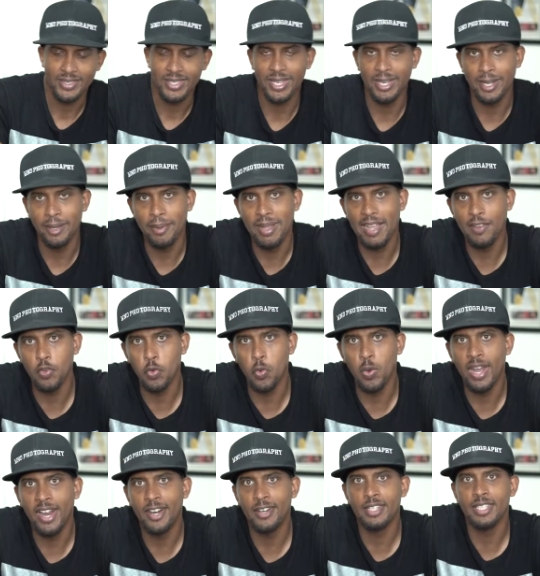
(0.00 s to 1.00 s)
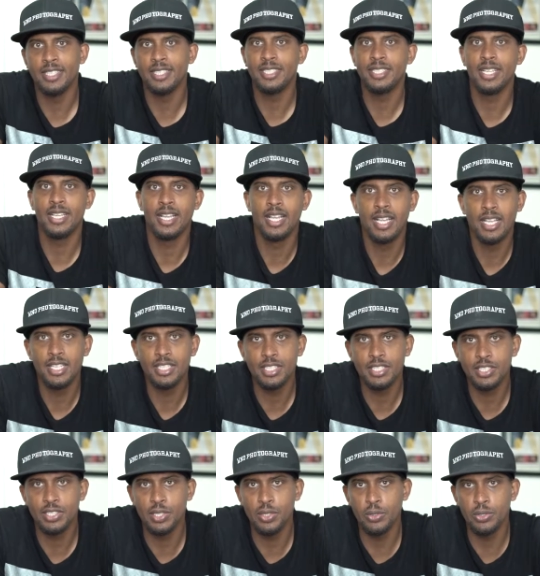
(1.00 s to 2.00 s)
um, have a wireless
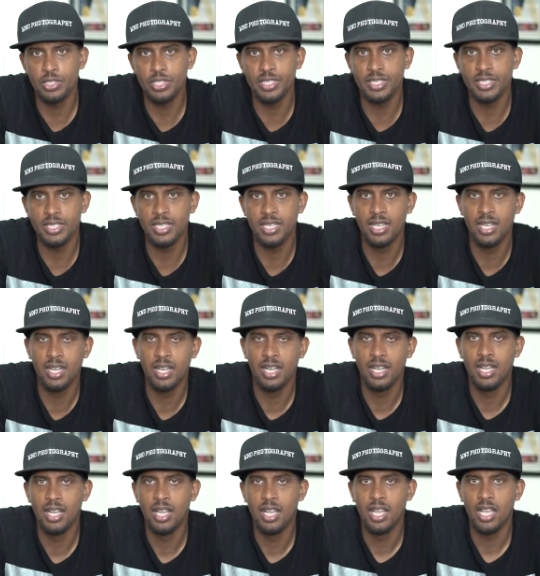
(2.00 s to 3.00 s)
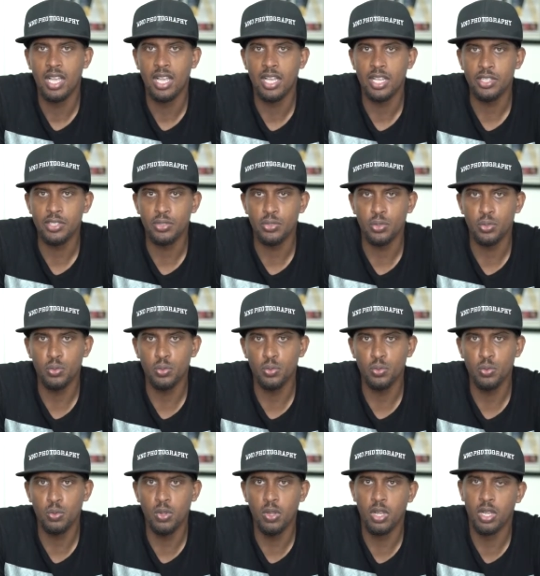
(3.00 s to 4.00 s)
solution uh,
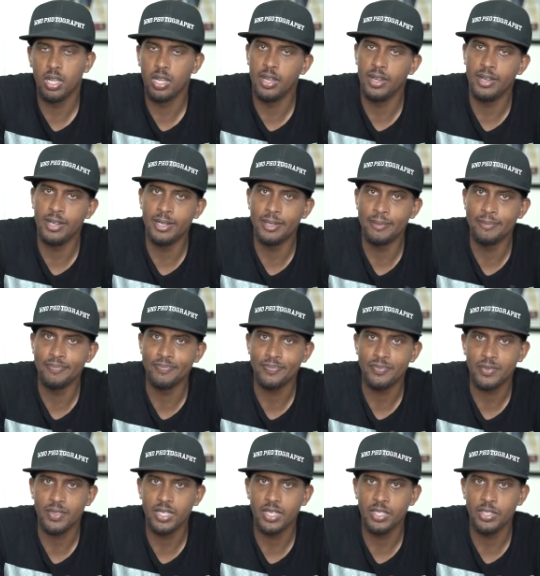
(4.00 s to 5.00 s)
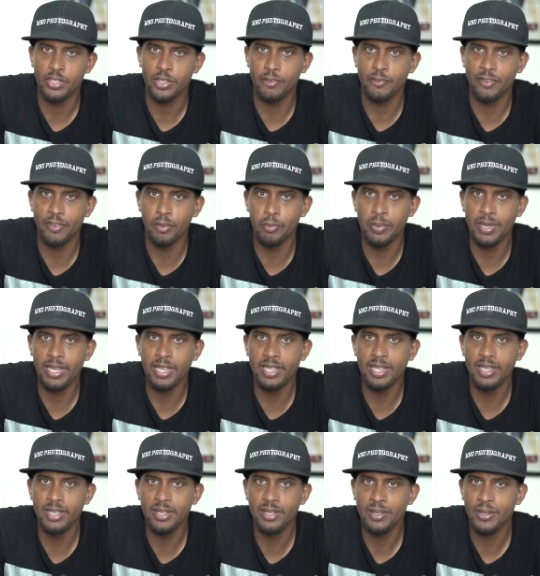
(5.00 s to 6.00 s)
to um, their
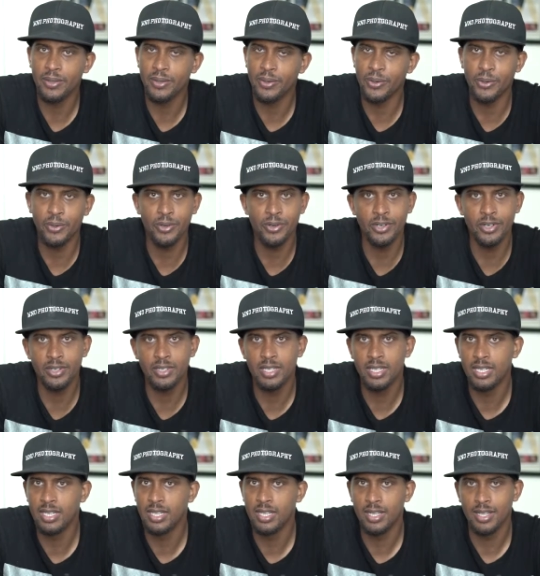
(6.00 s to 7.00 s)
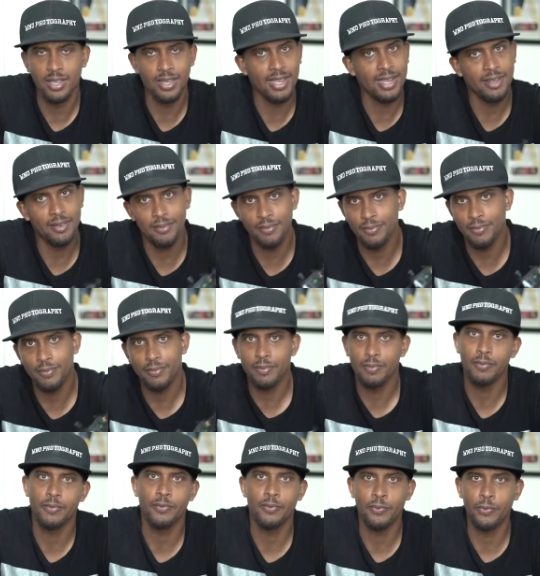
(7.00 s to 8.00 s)
filmmaking or like
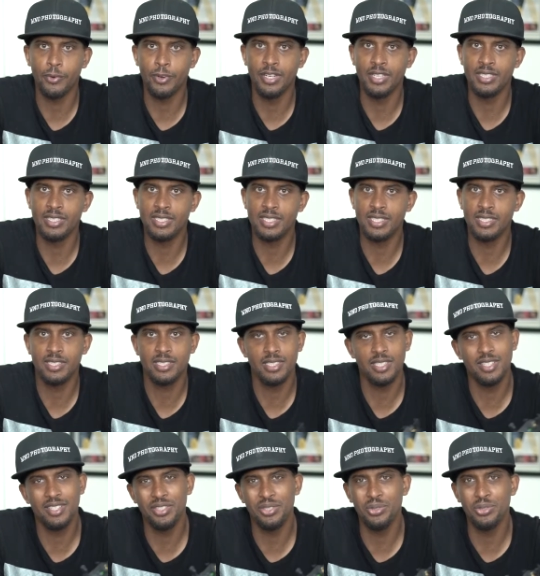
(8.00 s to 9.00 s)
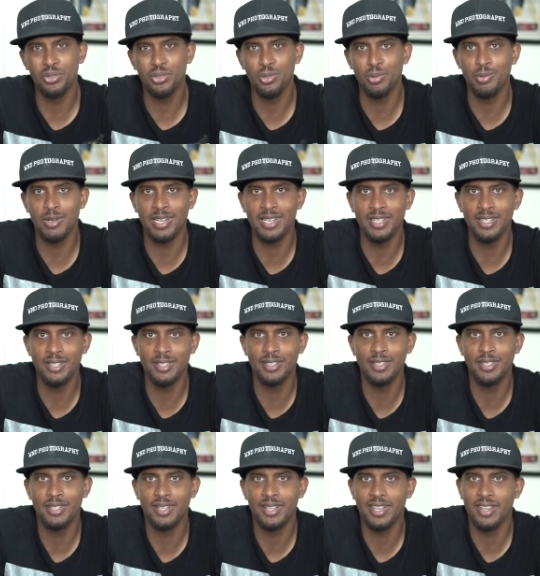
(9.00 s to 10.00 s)
for instance, YouTube right
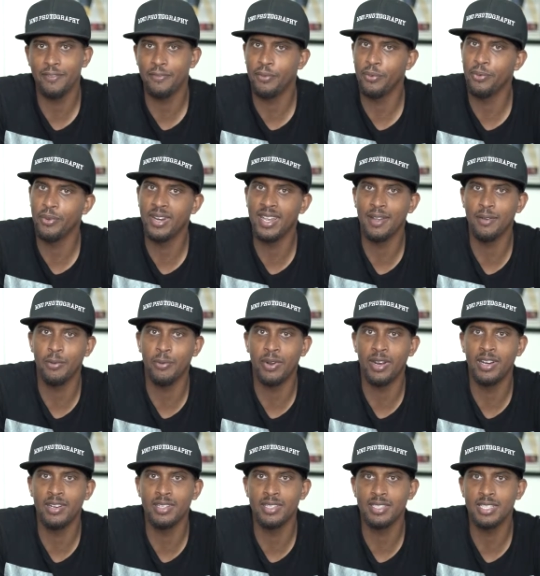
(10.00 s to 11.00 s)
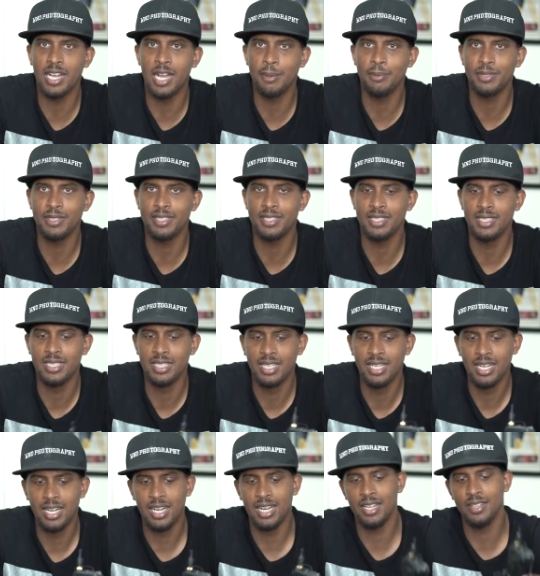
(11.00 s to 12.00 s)
here, if you want to have a wireless option,
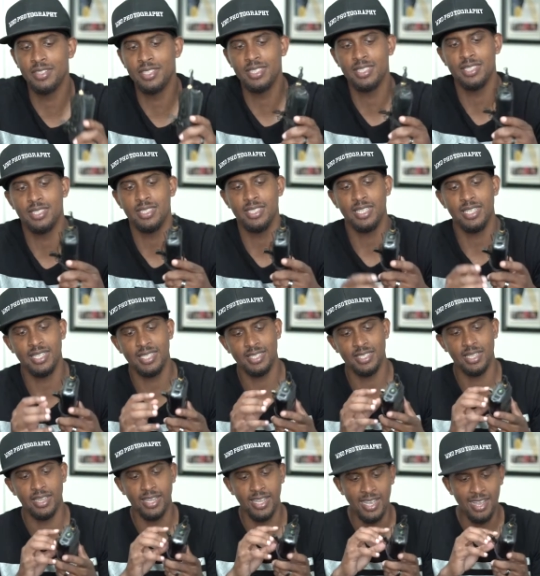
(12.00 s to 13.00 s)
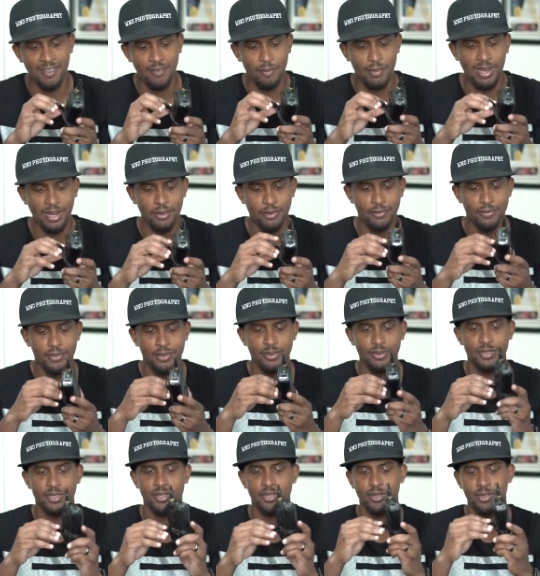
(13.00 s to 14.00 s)
uh, this is it. It's a lav
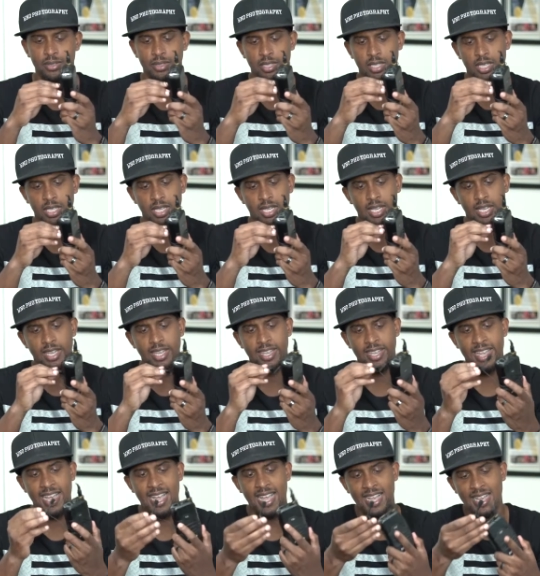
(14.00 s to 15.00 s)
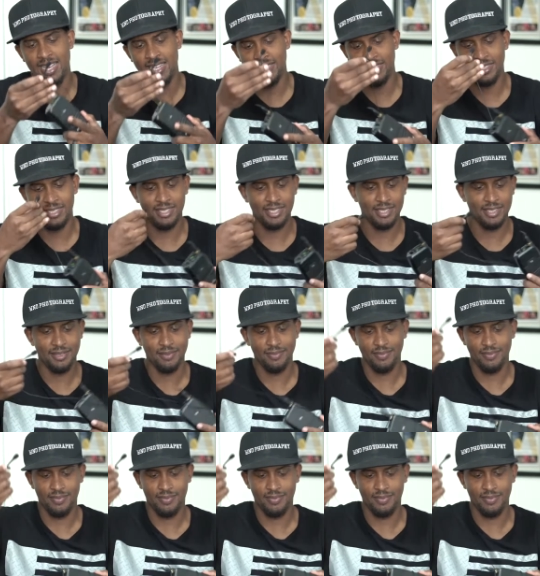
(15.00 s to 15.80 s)
microphone, so it has